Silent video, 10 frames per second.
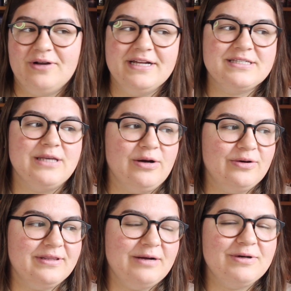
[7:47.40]
All right,
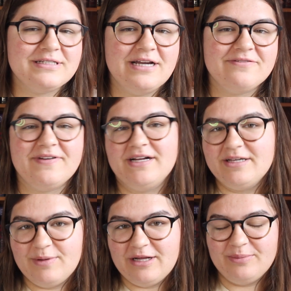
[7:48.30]
so that worked out
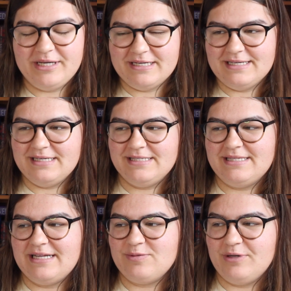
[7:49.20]
fairly well because
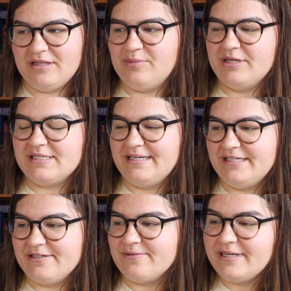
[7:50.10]
that's one of the books I
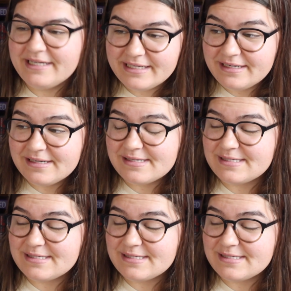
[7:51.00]
need to read.